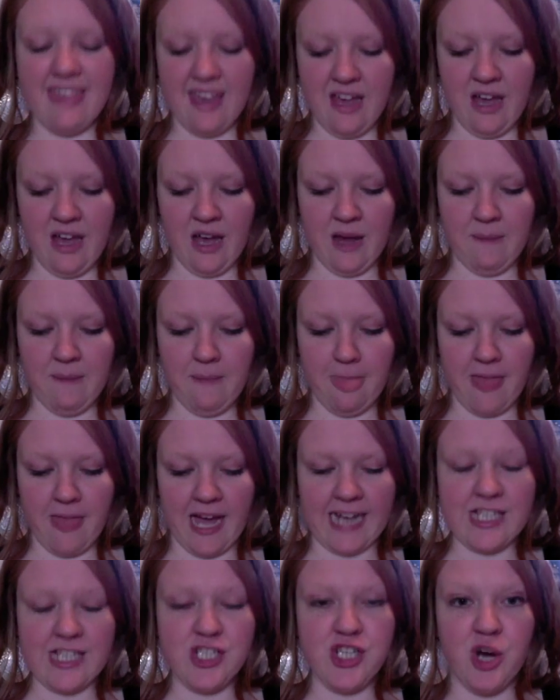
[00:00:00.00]

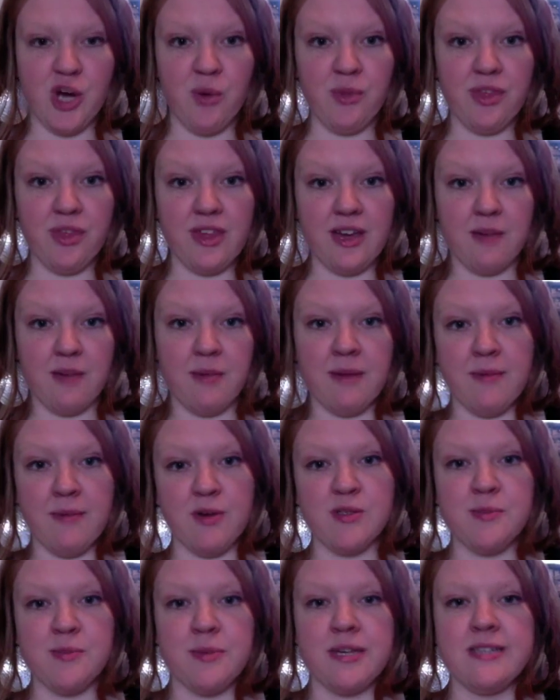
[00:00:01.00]
I don't think my
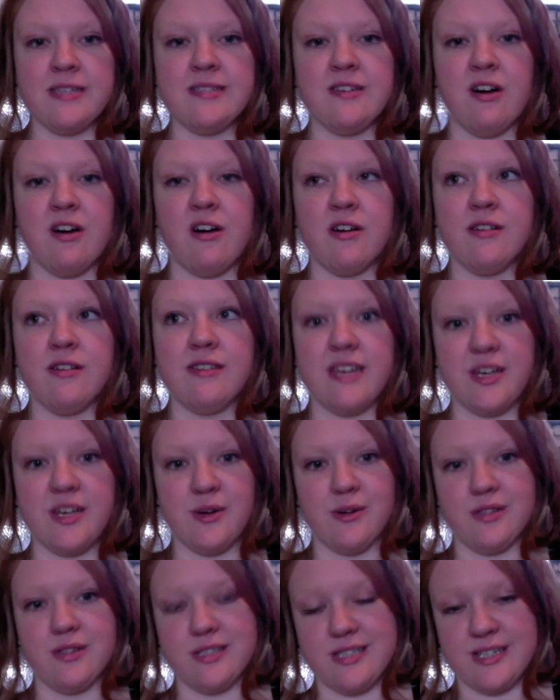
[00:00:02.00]
most played song that
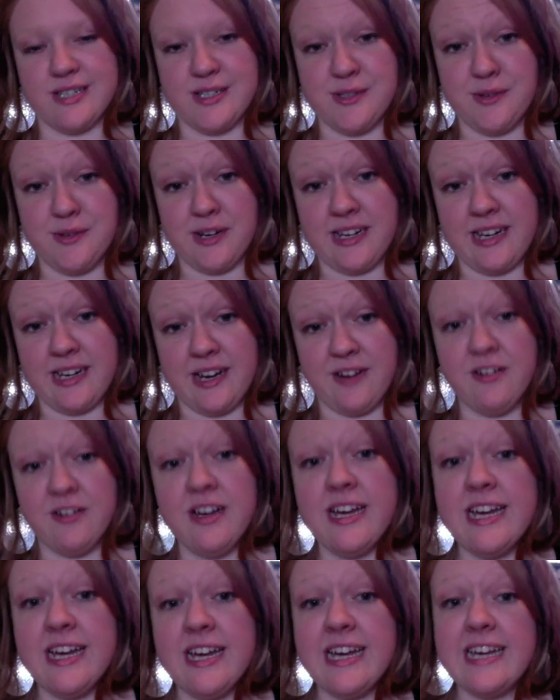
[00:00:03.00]
you're listening to right now
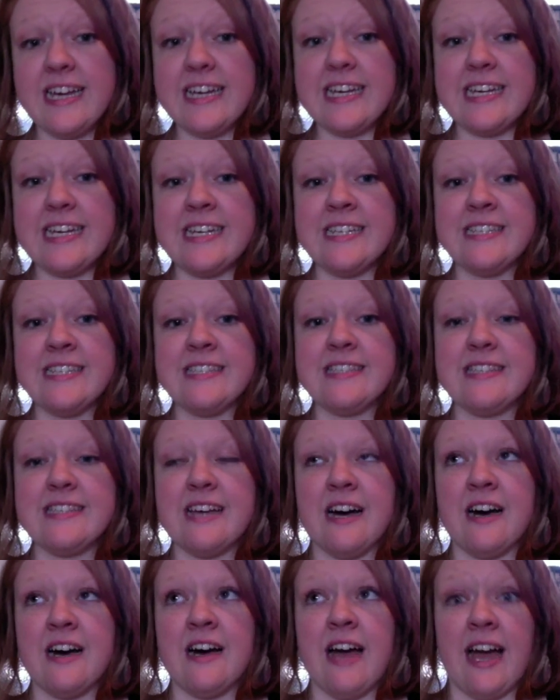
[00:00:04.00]
is
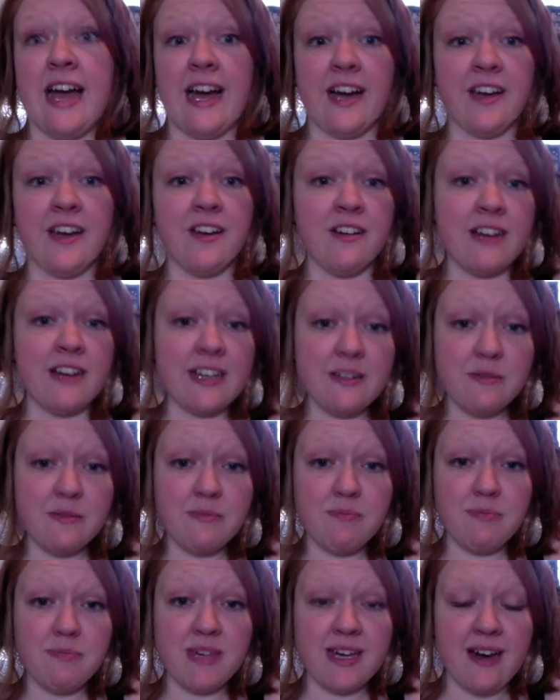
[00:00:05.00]
accurate,
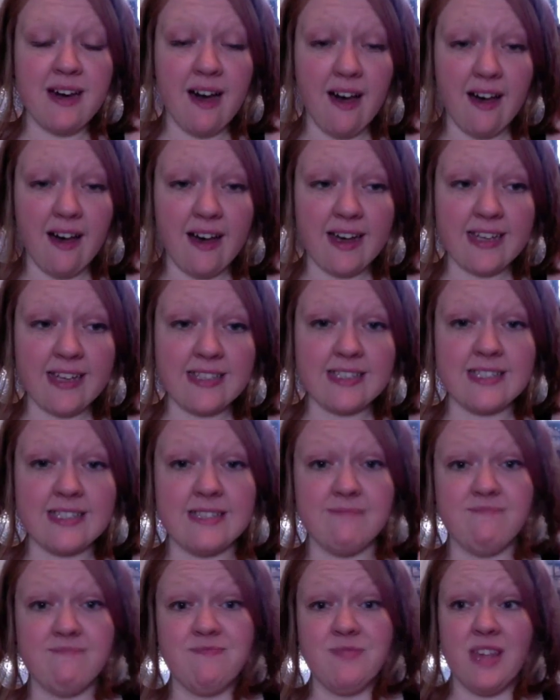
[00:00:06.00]
because
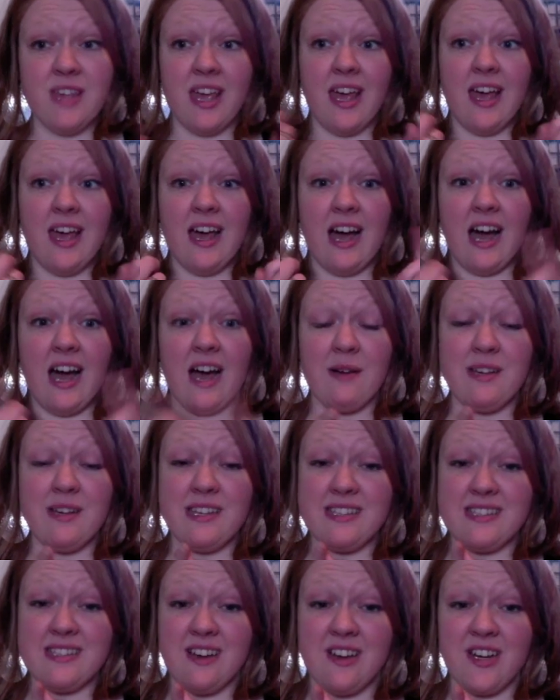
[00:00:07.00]

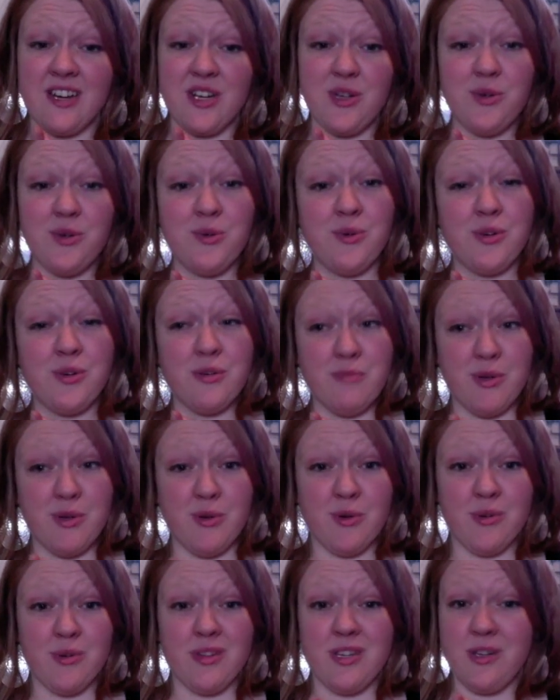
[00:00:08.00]
it's on a new
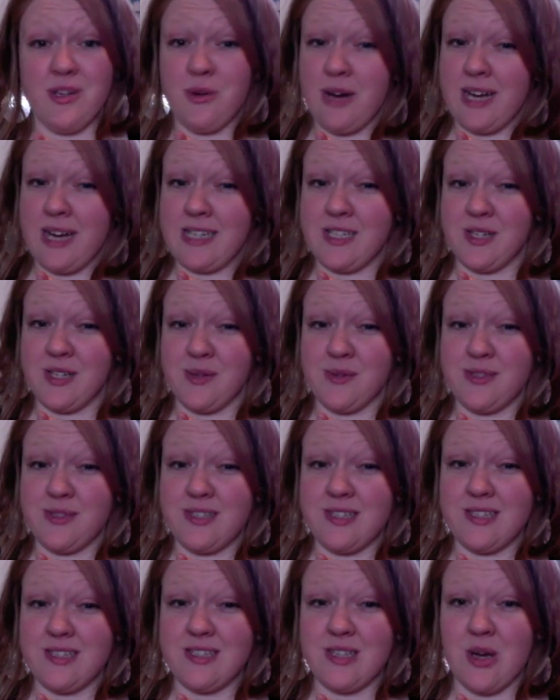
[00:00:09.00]
computer with a new
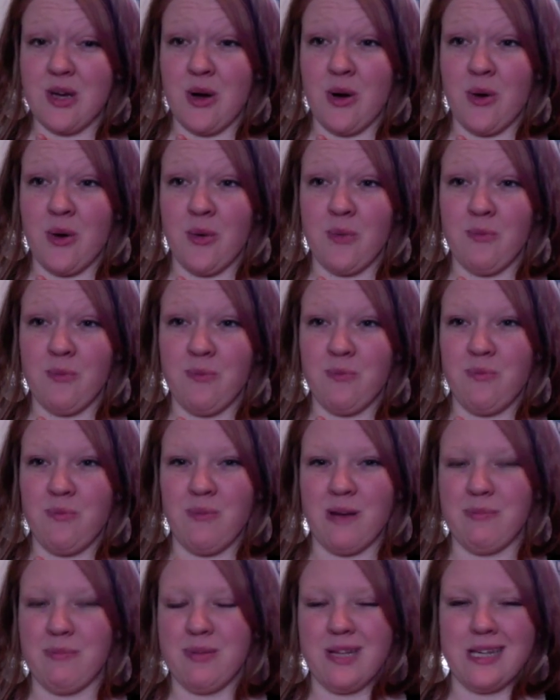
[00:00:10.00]
iTunes, so
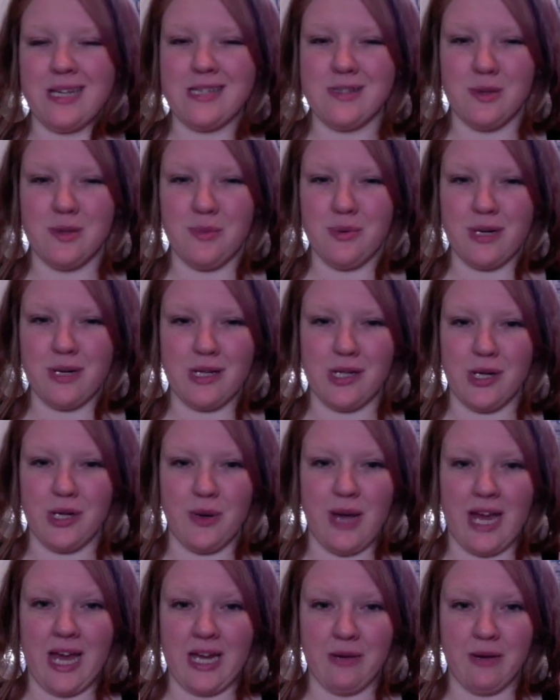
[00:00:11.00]
my plays are pretty
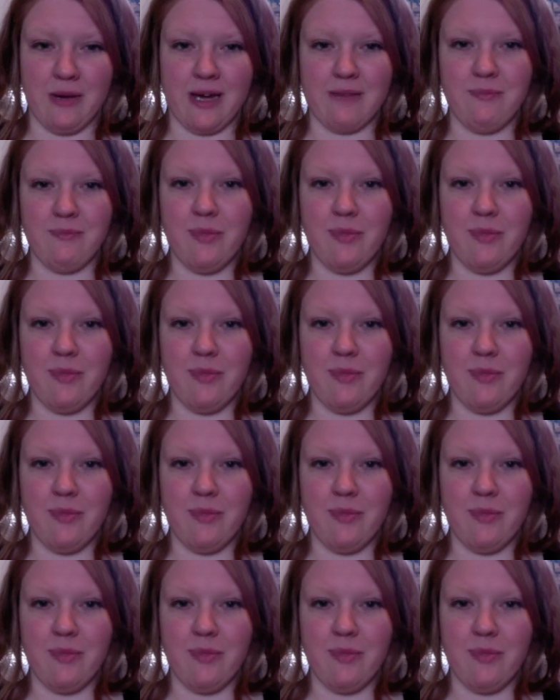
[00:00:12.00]
low anyway,